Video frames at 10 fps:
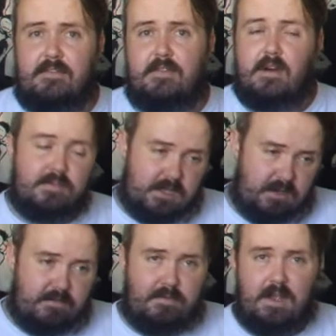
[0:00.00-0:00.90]
for obviously
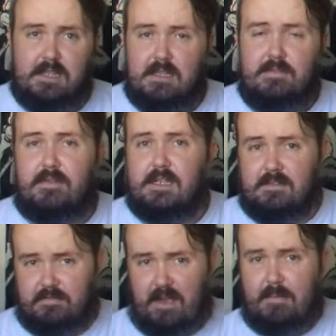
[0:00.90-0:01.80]
his
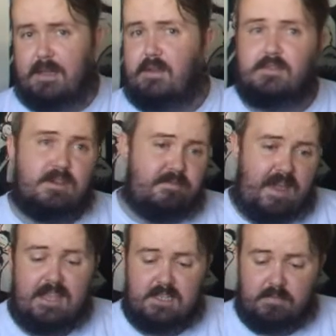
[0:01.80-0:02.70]
friends and family, and also
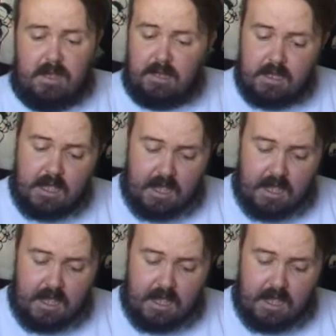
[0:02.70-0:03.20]
fans as well.